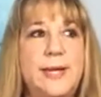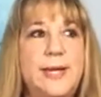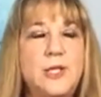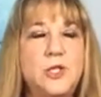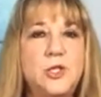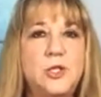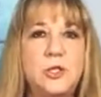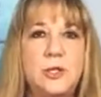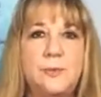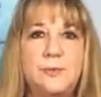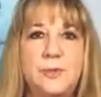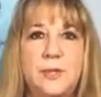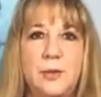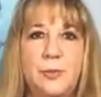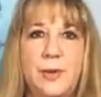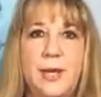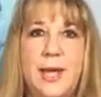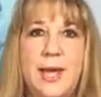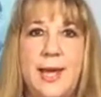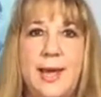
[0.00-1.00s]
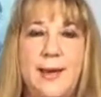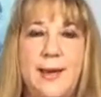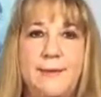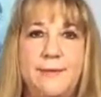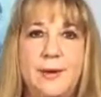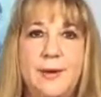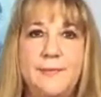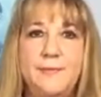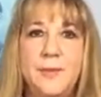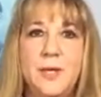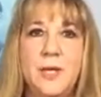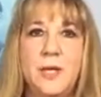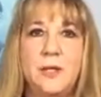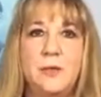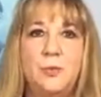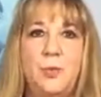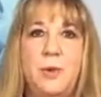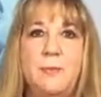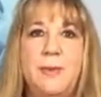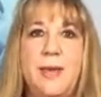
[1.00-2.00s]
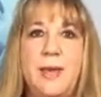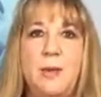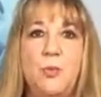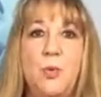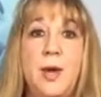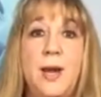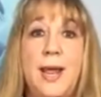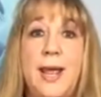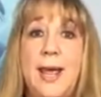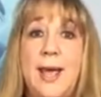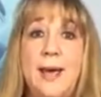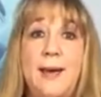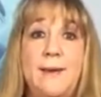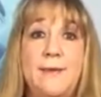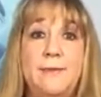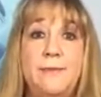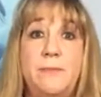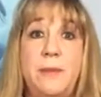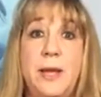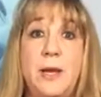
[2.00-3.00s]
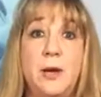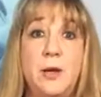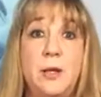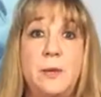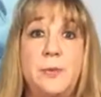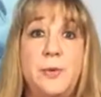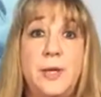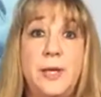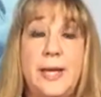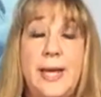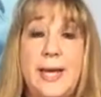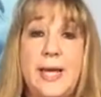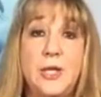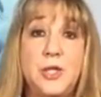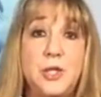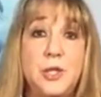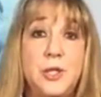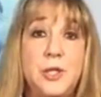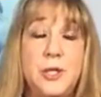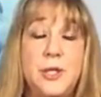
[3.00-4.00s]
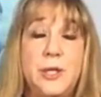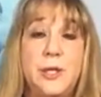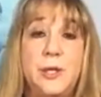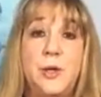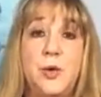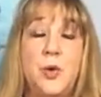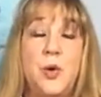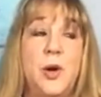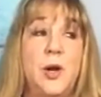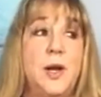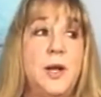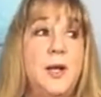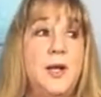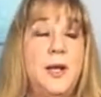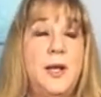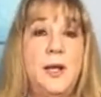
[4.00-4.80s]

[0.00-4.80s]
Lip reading: relationships that we have, we may want to have better communication or,